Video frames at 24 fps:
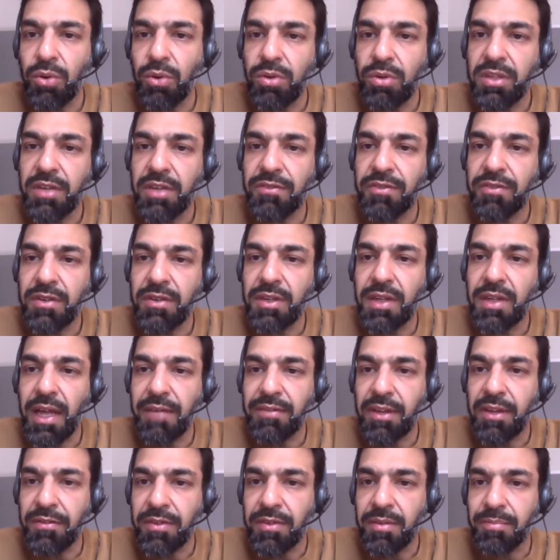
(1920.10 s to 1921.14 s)
all have
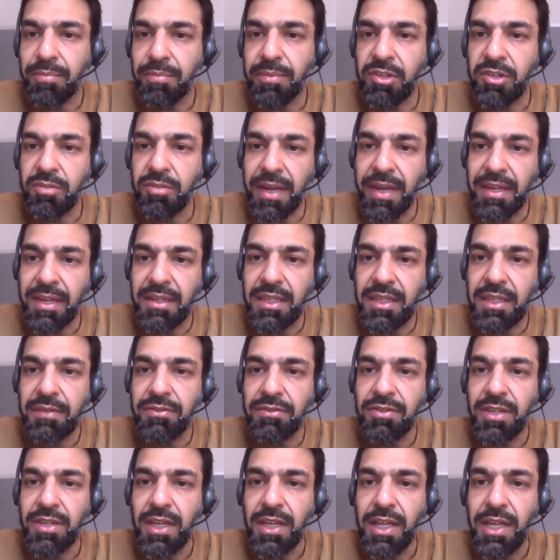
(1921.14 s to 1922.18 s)
different
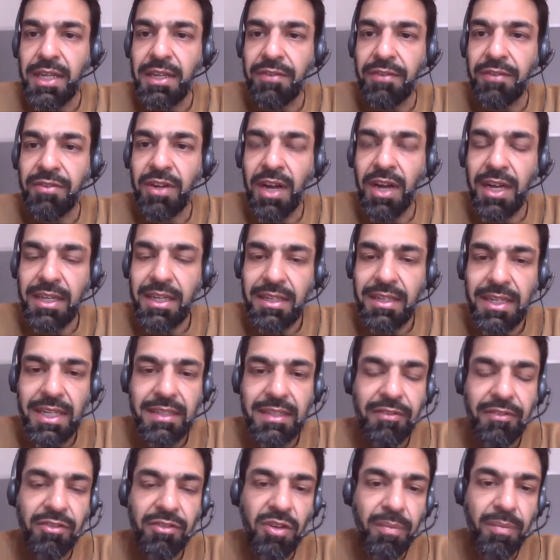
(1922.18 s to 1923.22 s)
perspectives, different ideas,
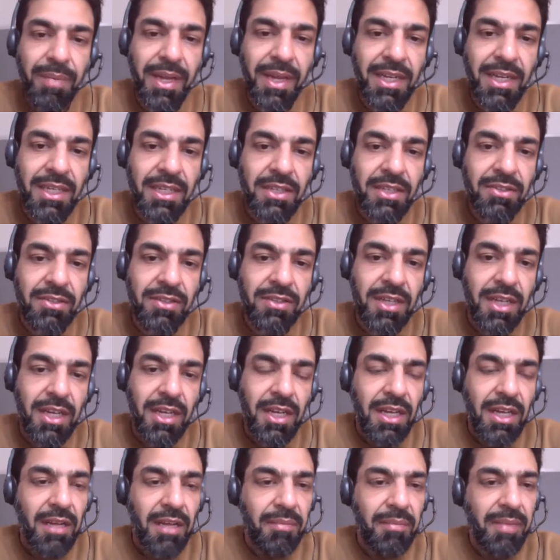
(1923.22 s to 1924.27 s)
different opinions.
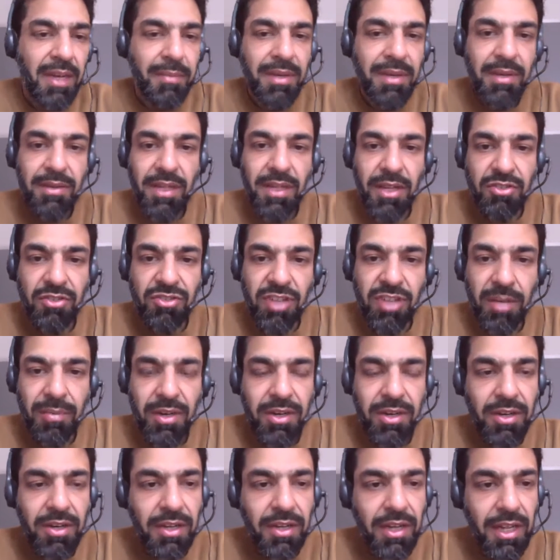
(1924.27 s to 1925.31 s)
Maybe some
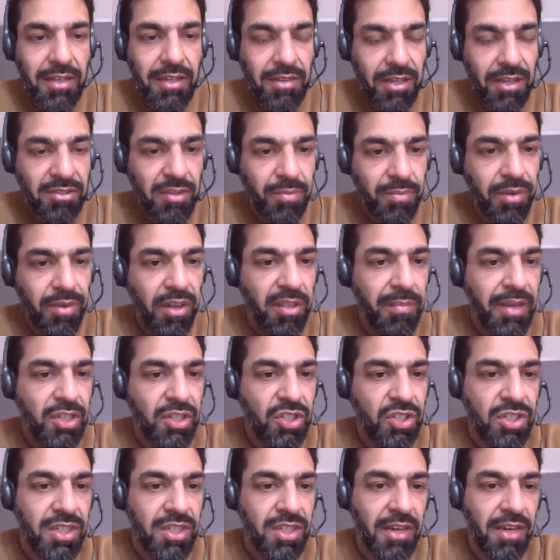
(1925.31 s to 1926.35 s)
are, as the brother
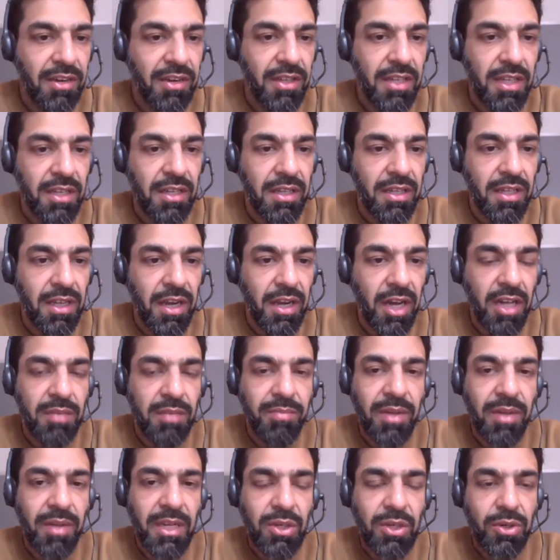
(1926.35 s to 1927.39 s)
mentioned, there are
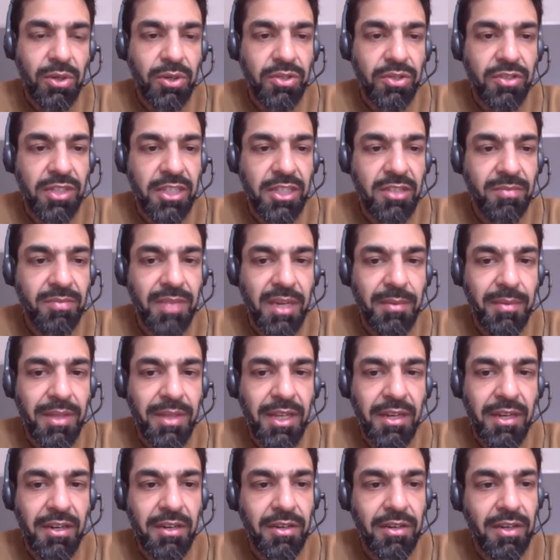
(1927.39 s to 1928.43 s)
Hanbali courses. Maybe
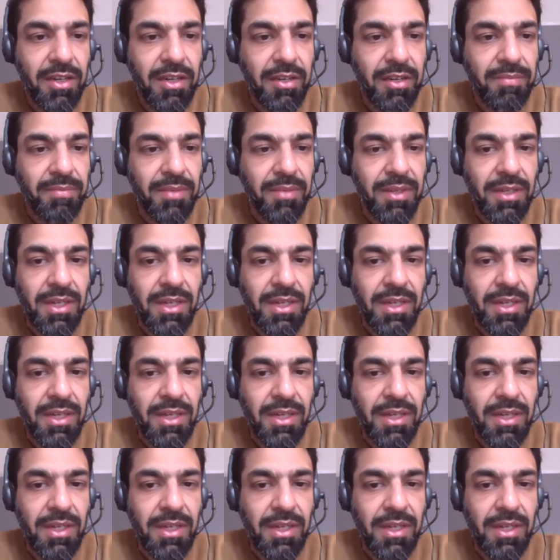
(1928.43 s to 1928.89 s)
there are